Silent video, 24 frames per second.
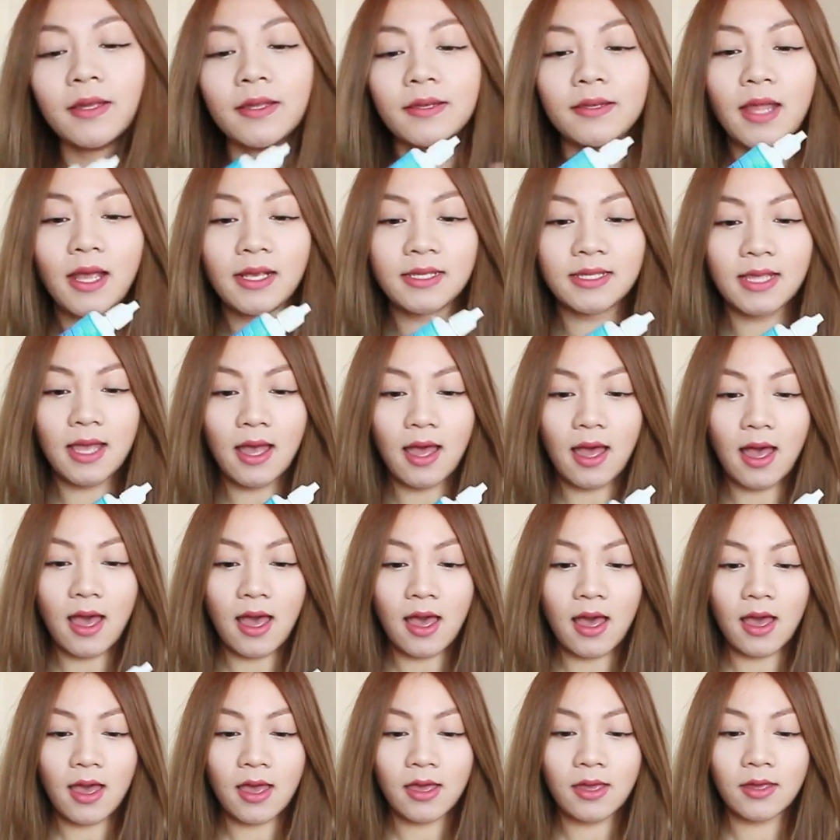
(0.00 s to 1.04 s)
Next,
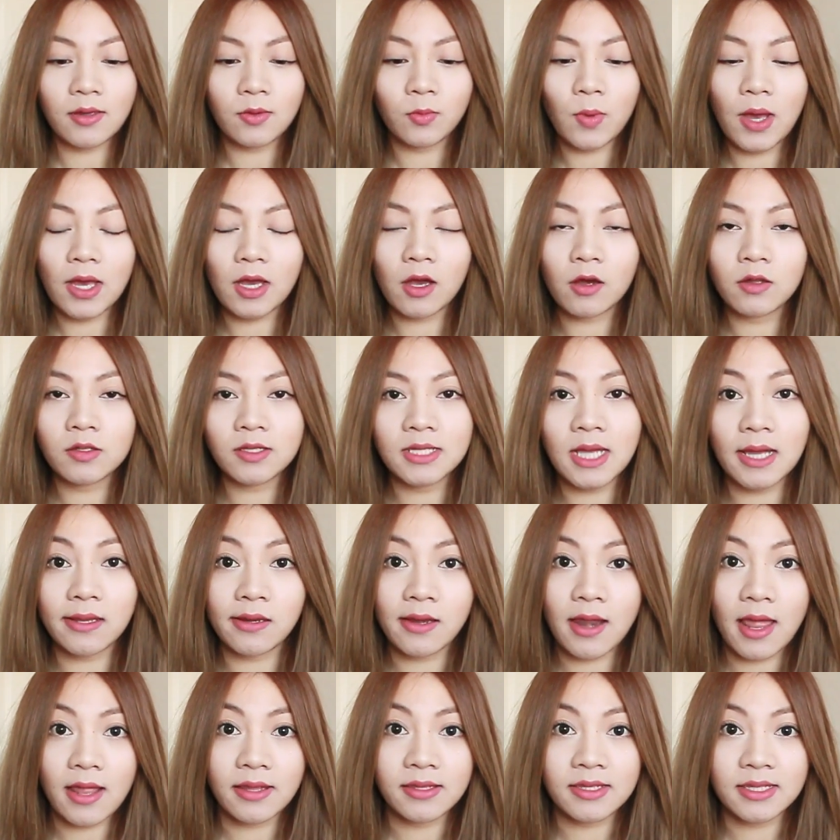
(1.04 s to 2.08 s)
I wear contact
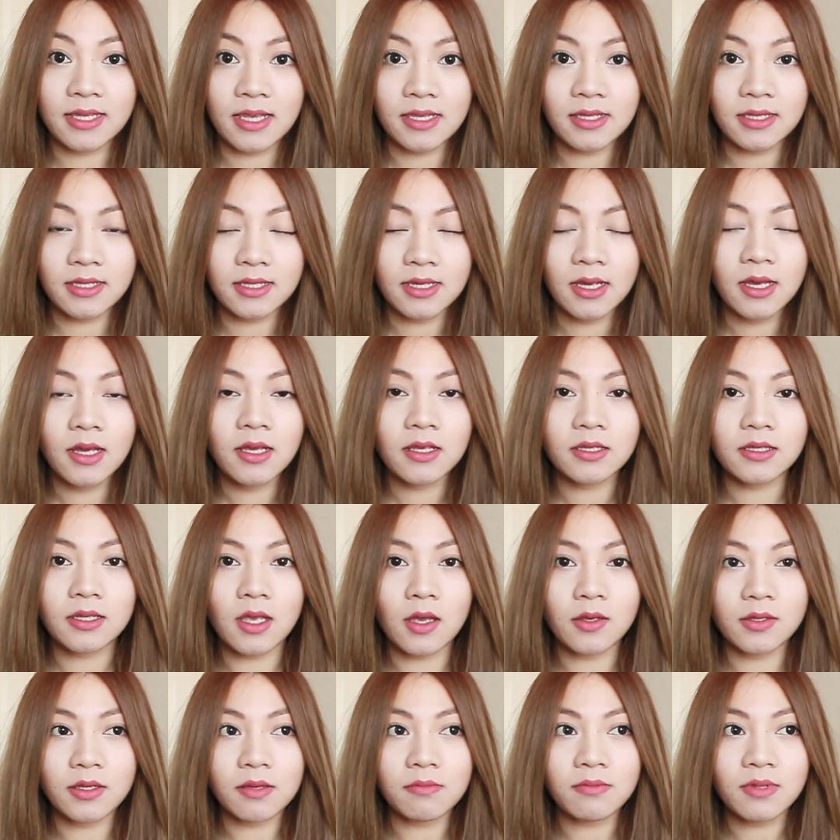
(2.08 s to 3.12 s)
lenses.
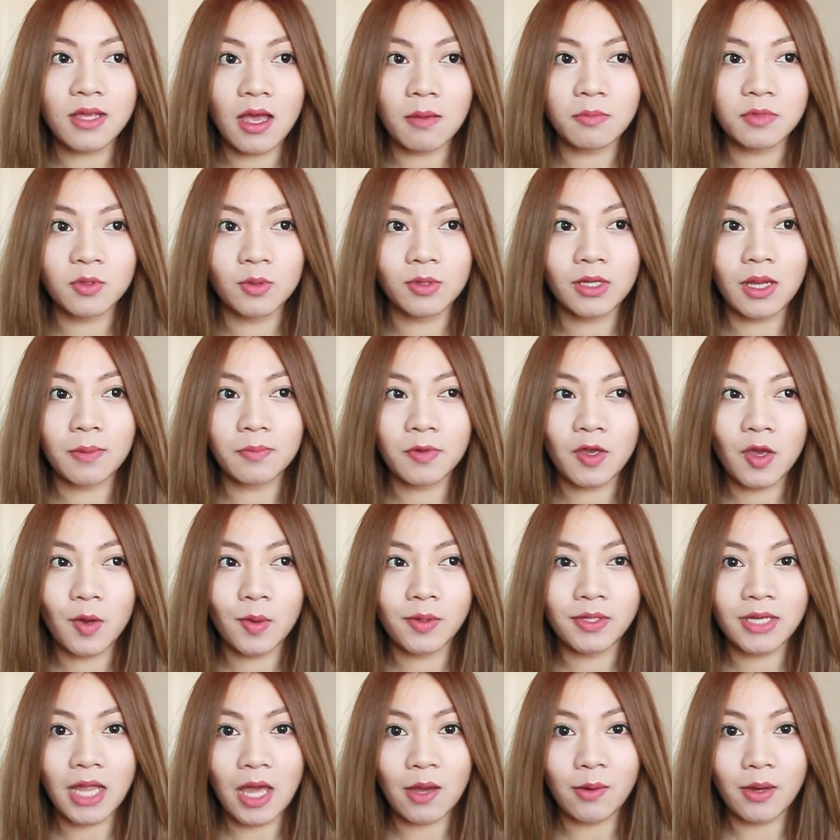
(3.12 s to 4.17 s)
So sometimes when I'm
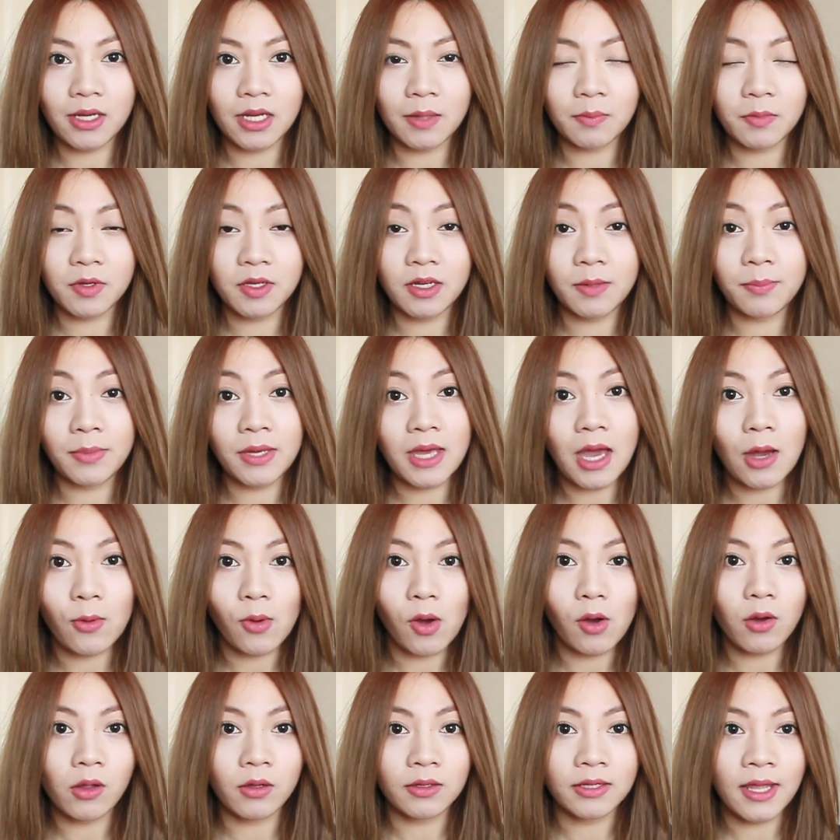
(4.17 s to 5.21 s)
going out and I'm going to be out
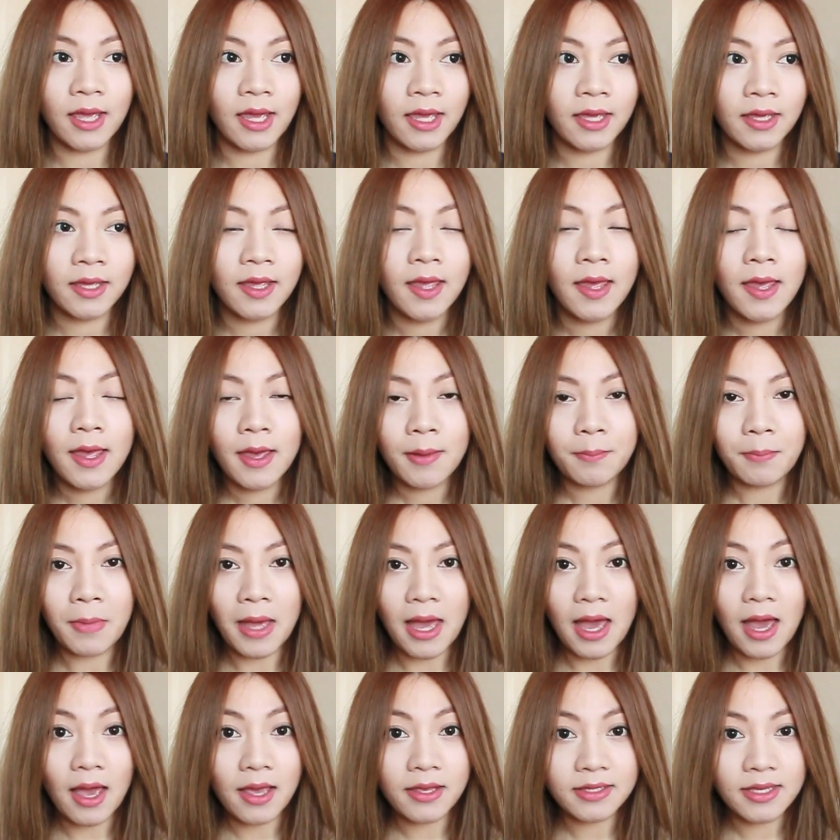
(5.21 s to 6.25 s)
all day, my
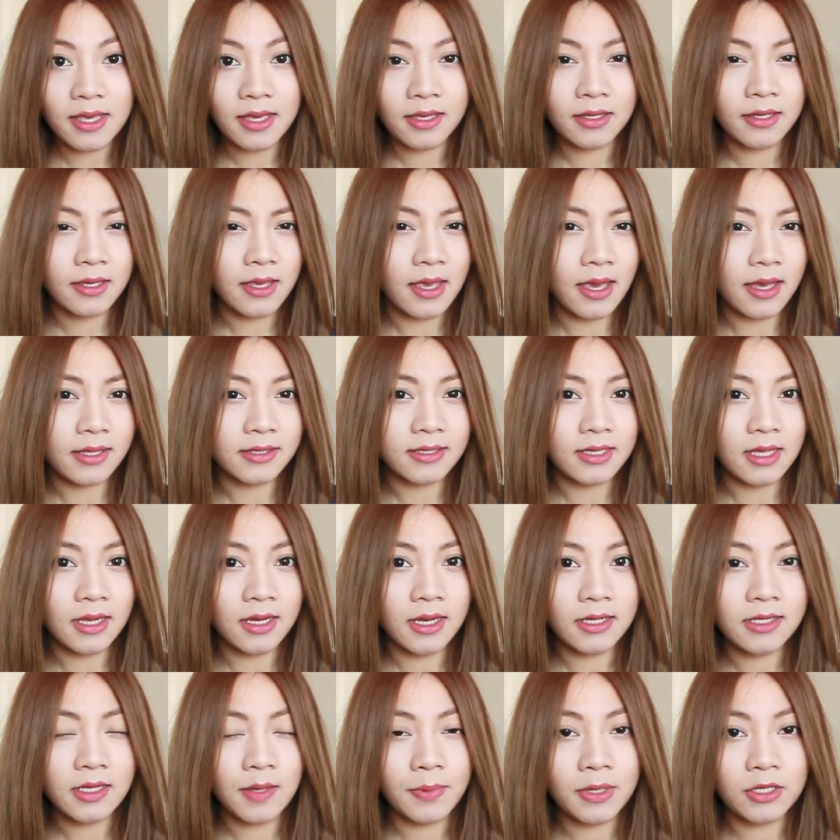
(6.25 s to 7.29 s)
eyes can get a
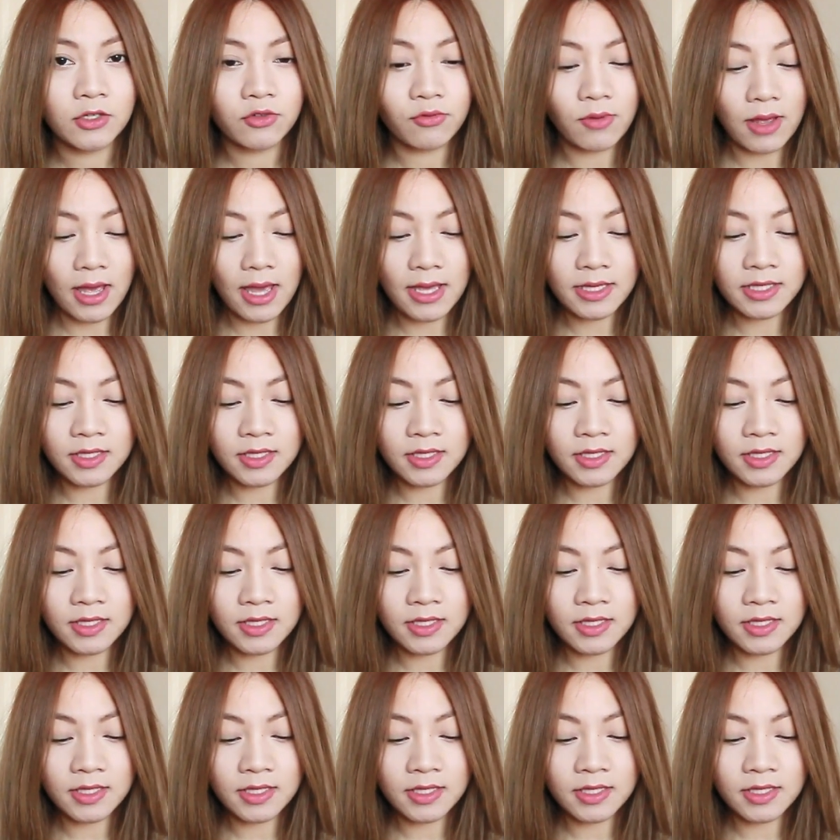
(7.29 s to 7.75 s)
little bit dry.